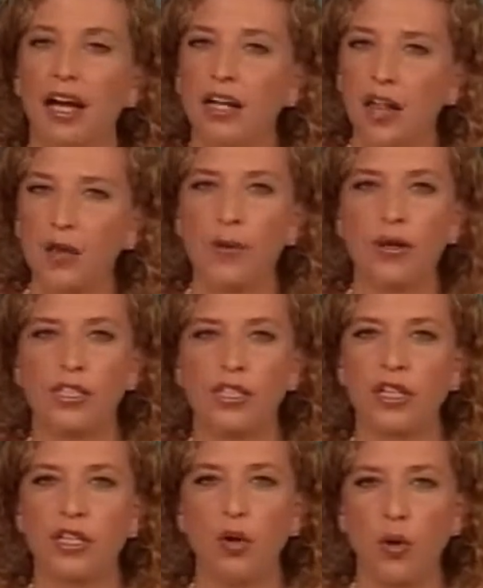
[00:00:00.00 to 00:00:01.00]
Another
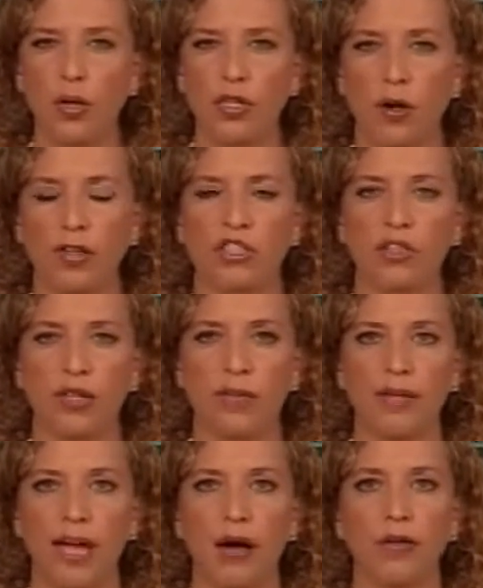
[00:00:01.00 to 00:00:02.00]
person in the courtyard
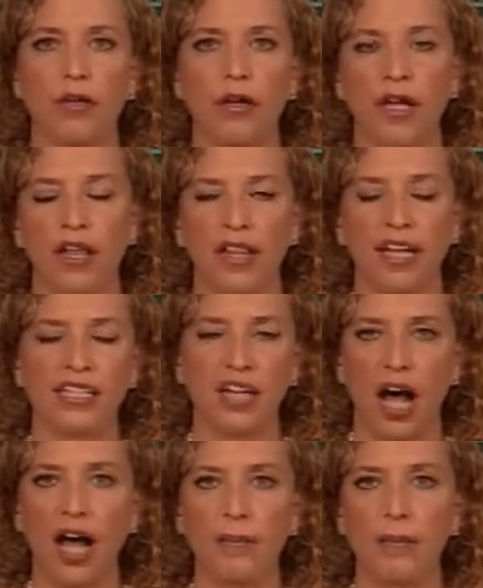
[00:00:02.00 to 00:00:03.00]
screamed out that
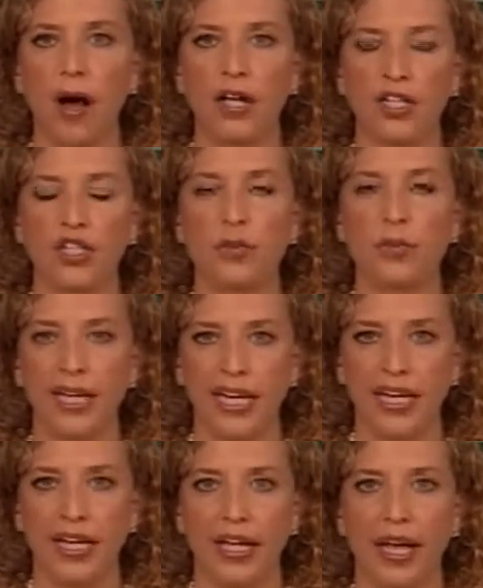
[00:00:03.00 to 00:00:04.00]
God punished
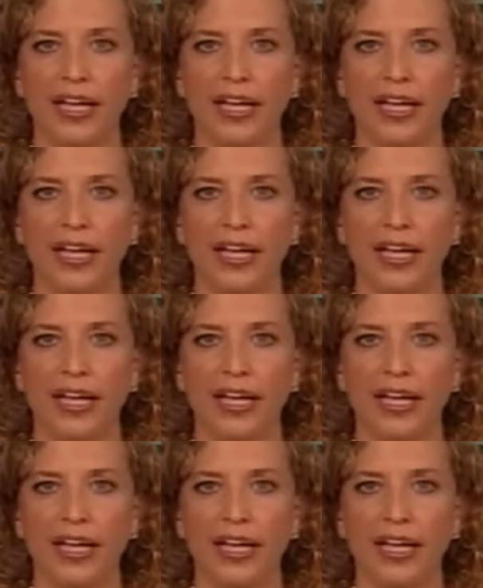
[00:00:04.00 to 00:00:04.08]
me